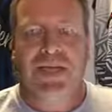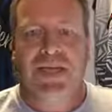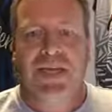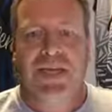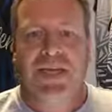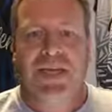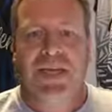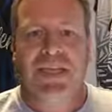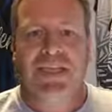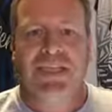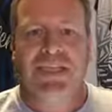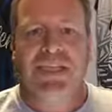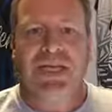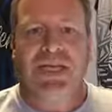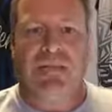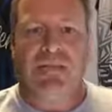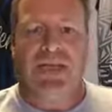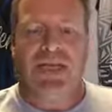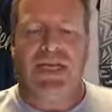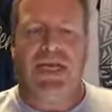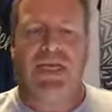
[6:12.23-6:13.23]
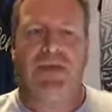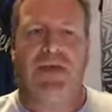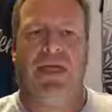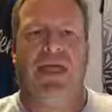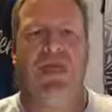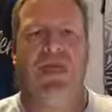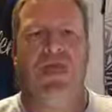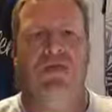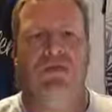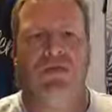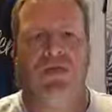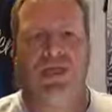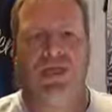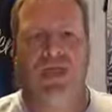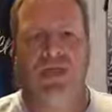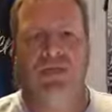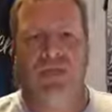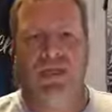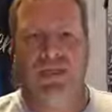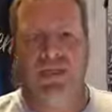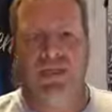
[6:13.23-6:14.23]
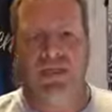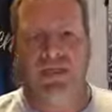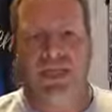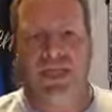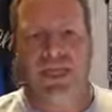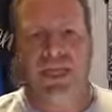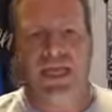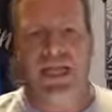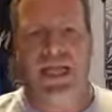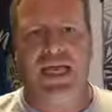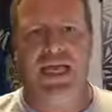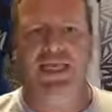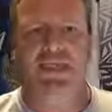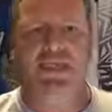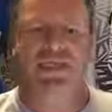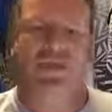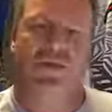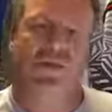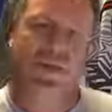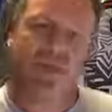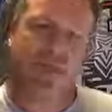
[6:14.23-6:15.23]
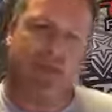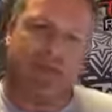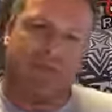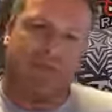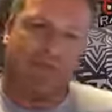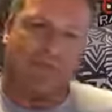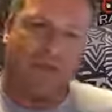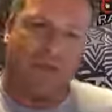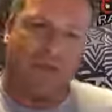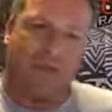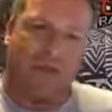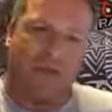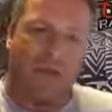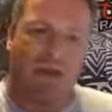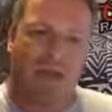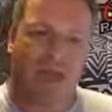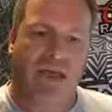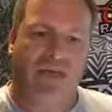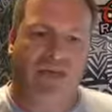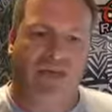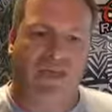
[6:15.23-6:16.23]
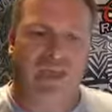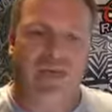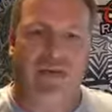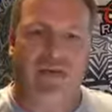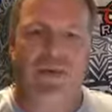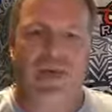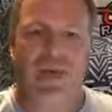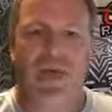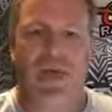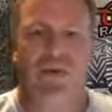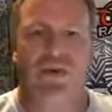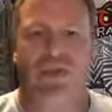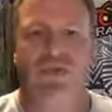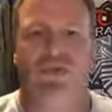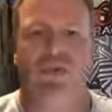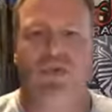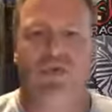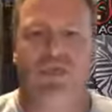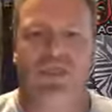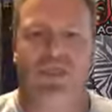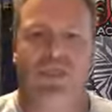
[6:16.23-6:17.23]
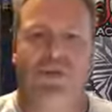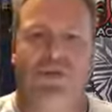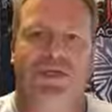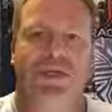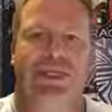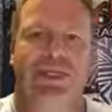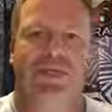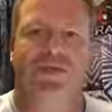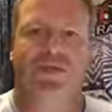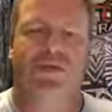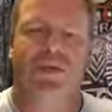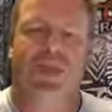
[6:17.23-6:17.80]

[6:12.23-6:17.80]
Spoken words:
He's going to be coming over and giving us a hand. So we're going to slide over to him now, and we'll just speak to him.